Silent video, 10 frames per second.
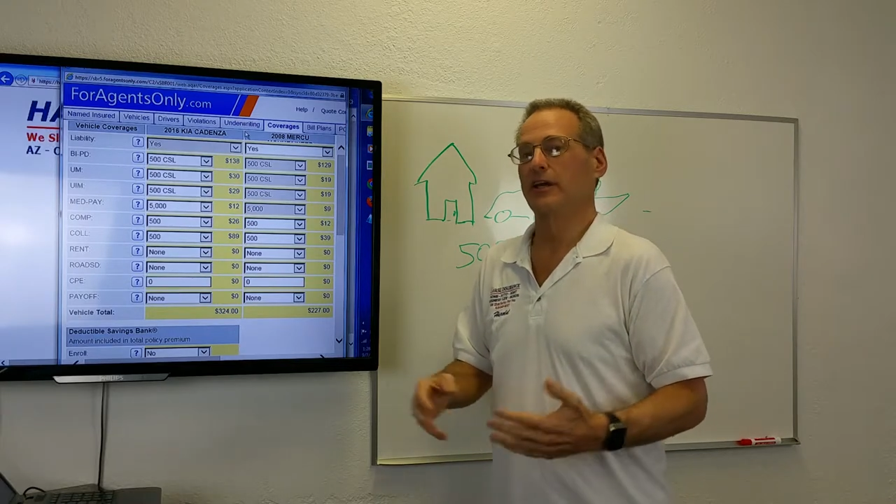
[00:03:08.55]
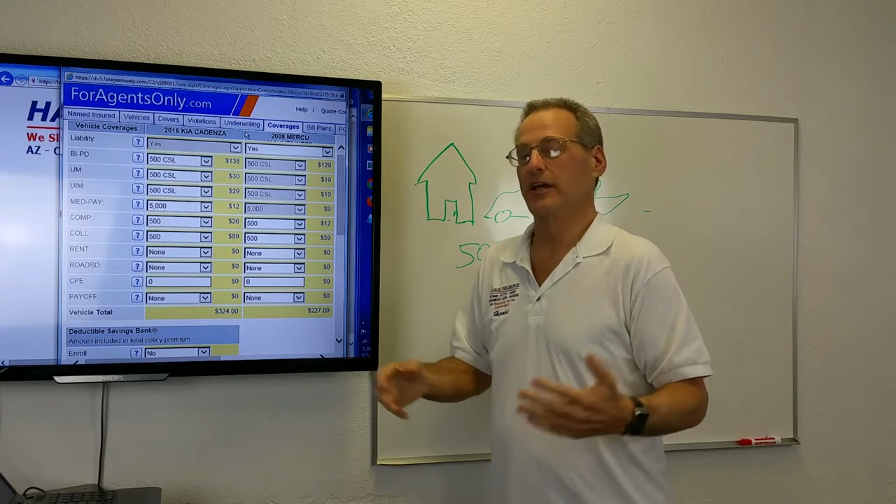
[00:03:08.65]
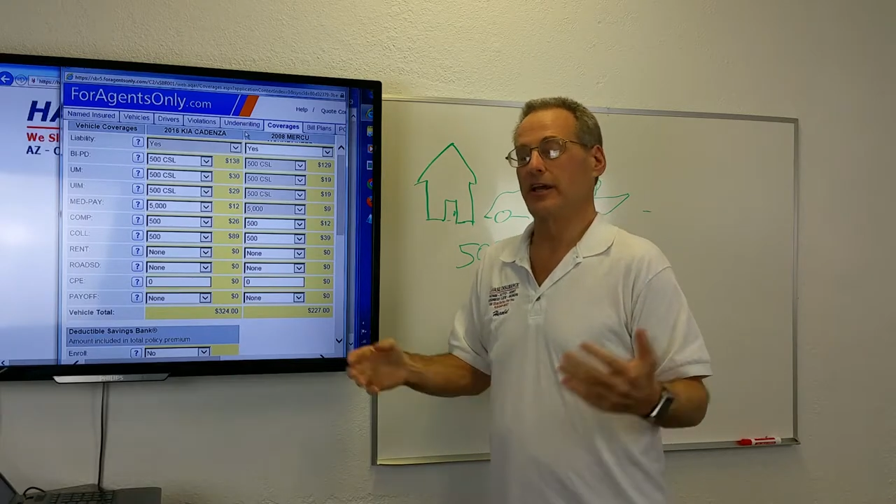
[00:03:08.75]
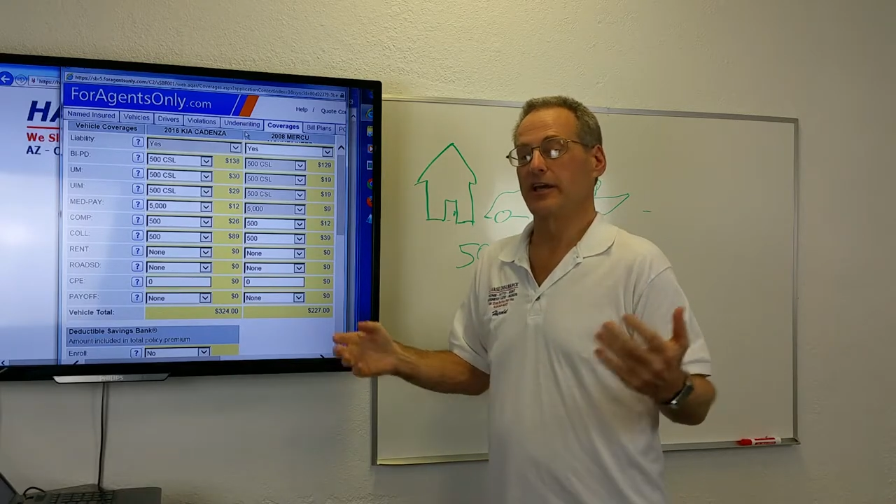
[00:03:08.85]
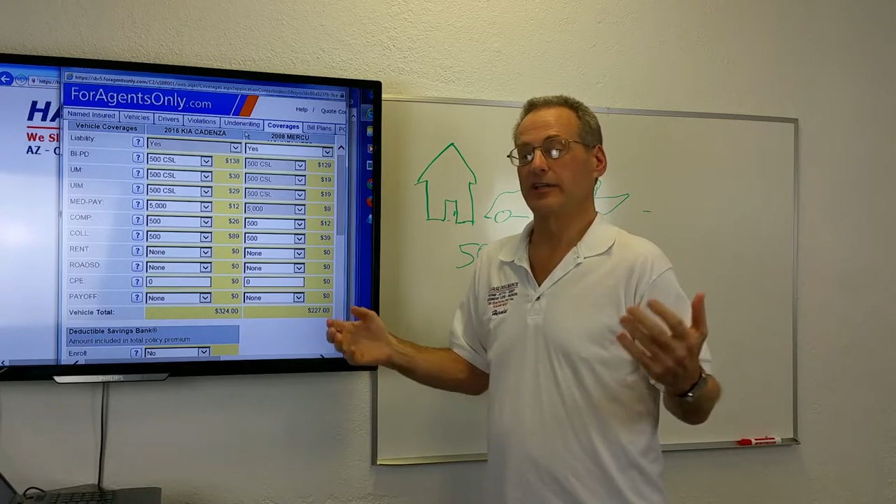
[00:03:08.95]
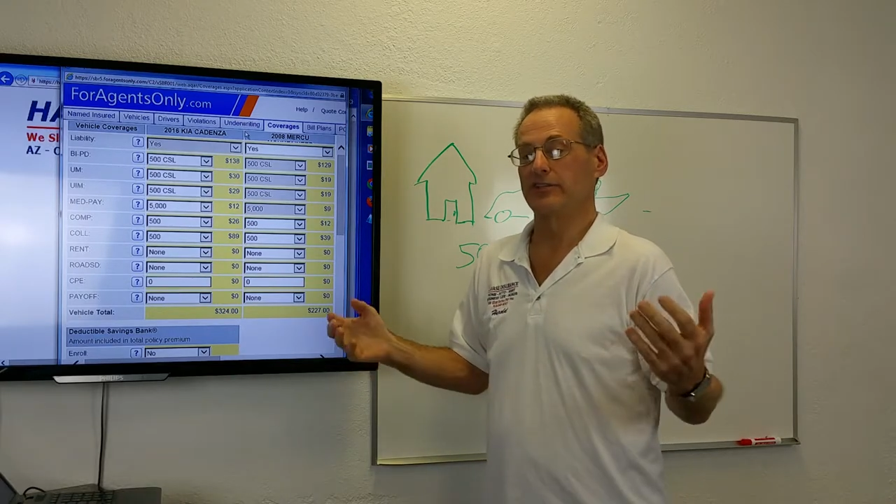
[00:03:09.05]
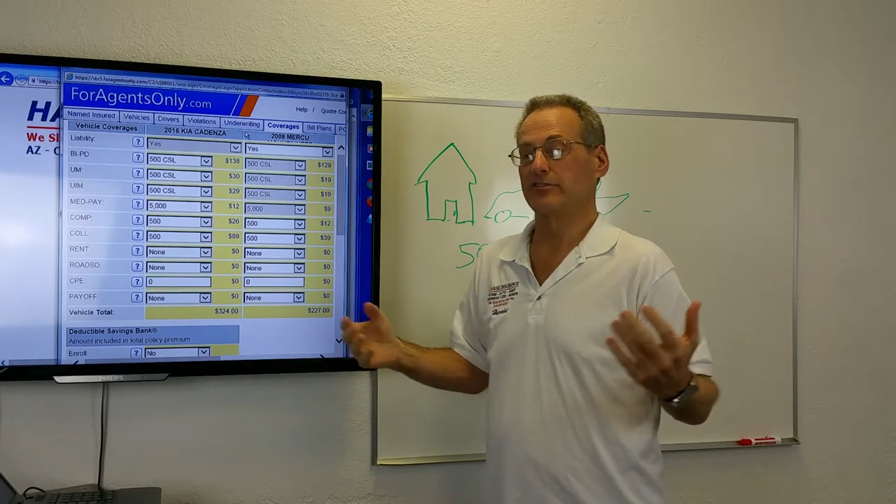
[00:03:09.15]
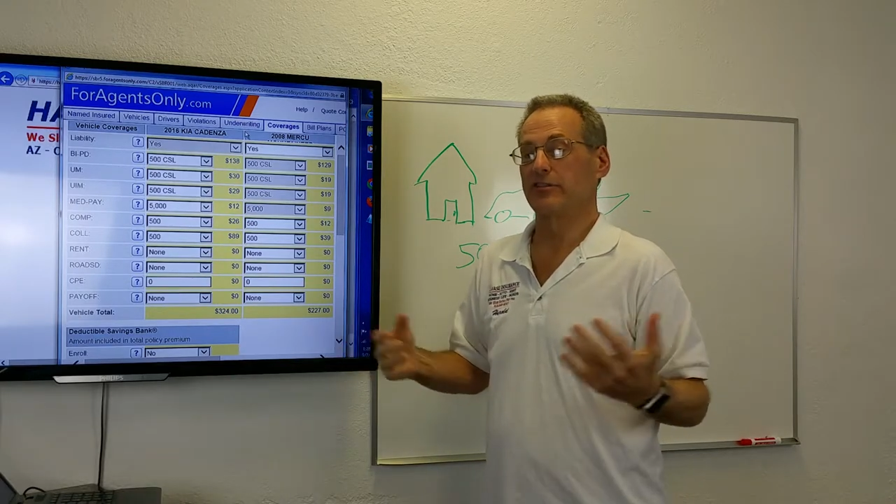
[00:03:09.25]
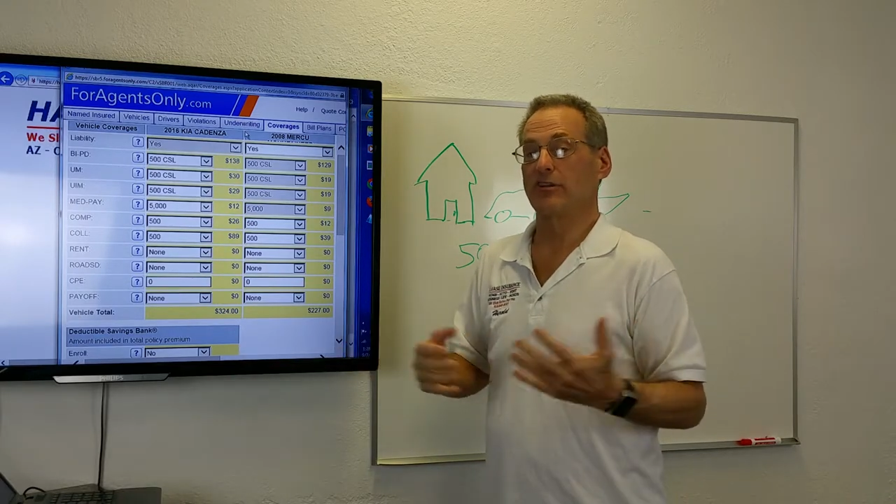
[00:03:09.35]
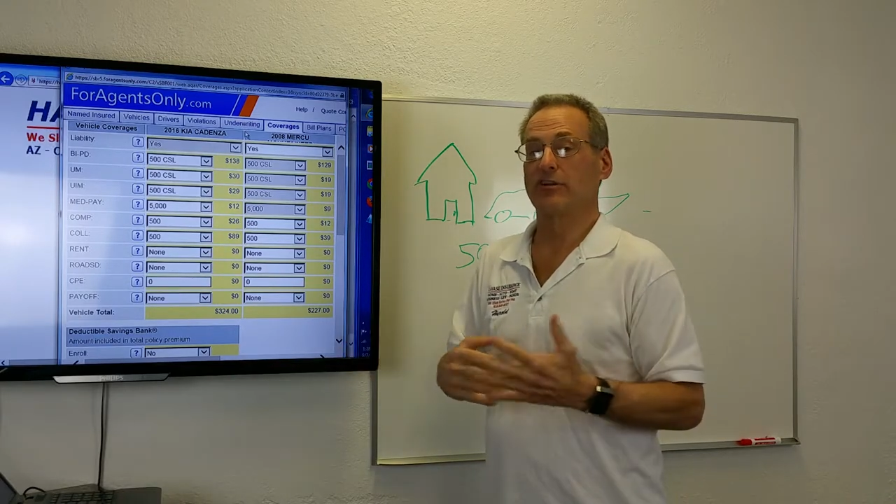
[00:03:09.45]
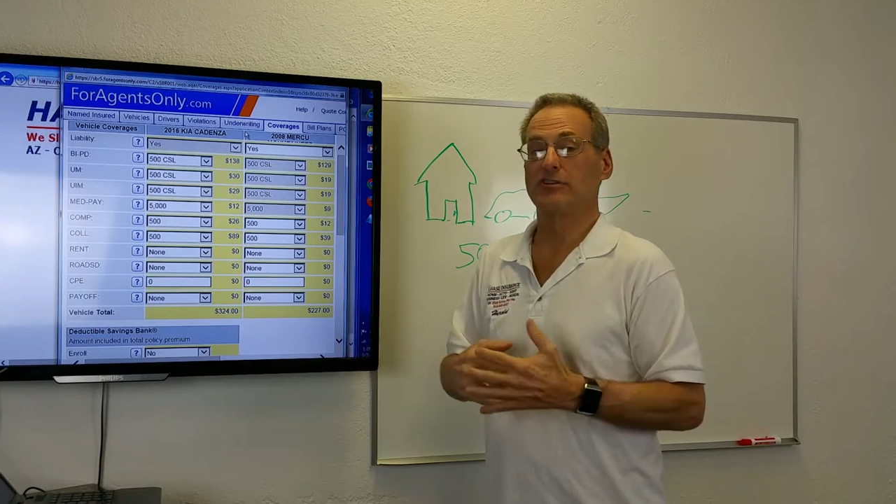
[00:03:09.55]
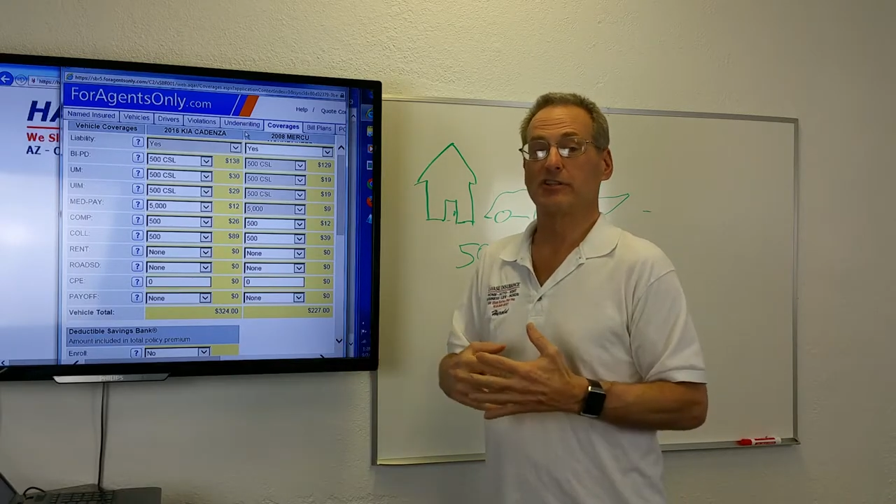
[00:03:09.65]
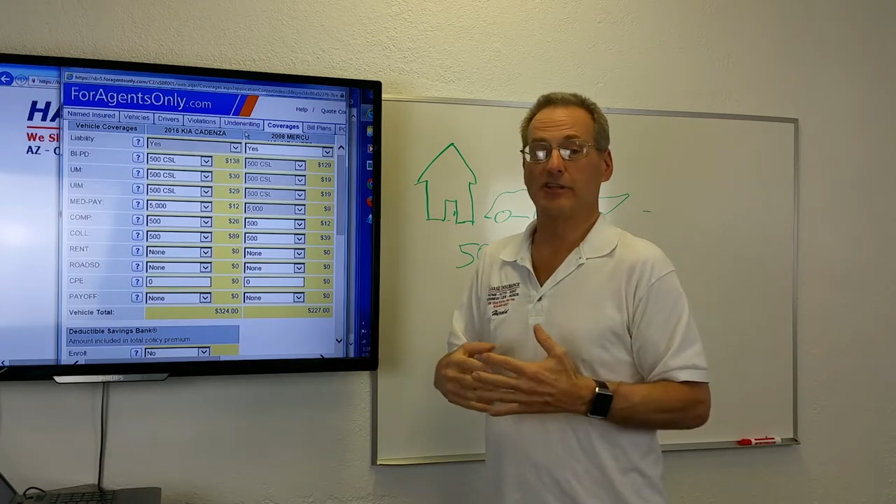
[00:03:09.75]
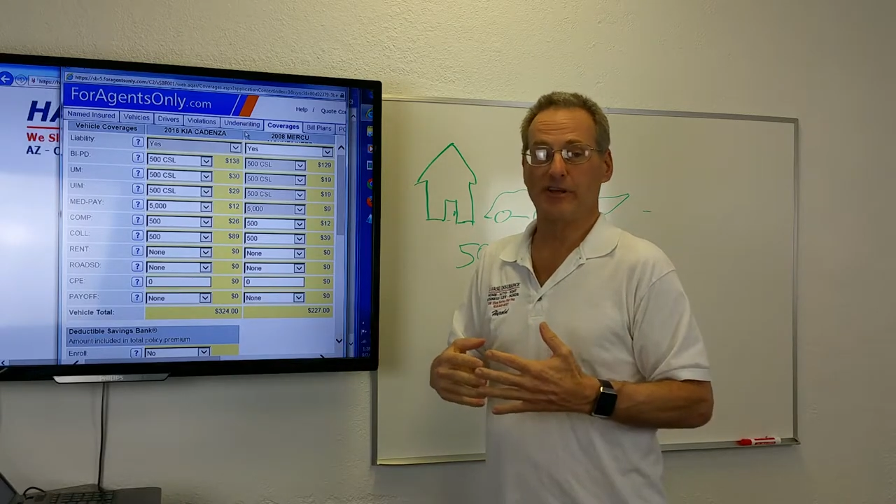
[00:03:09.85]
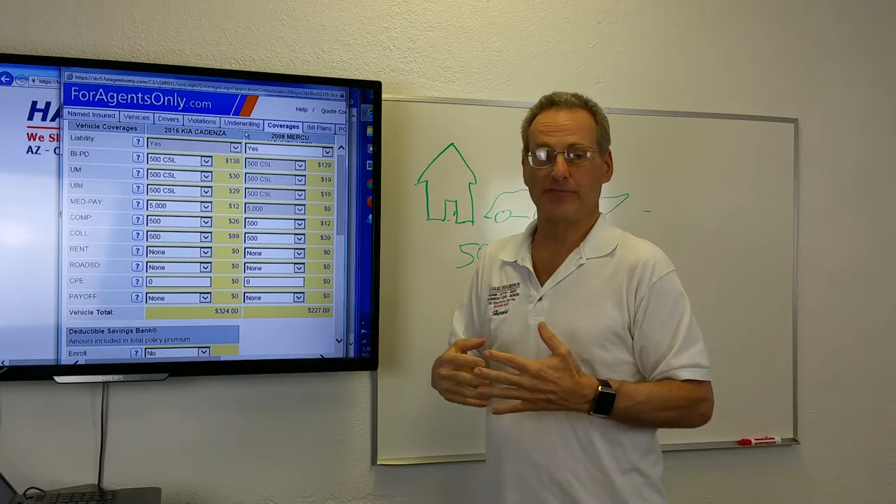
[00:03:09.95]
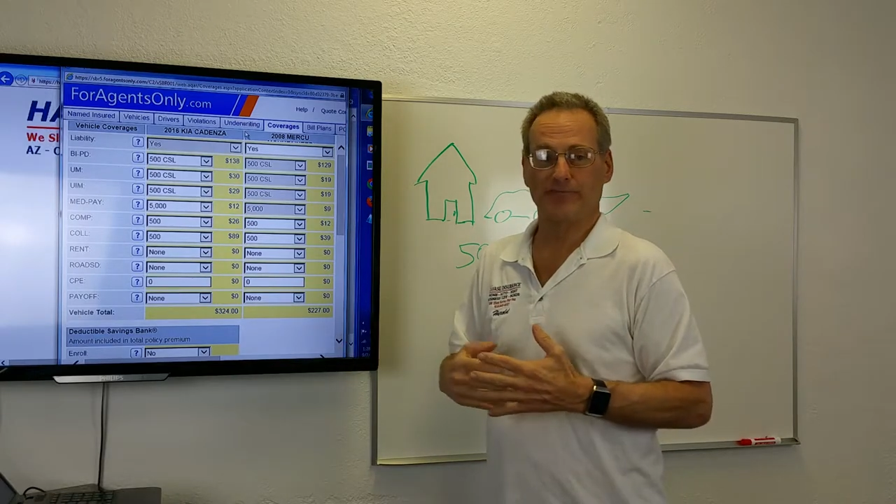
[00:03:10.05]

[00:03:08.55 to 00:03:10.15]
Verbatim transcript: and there's a large claim.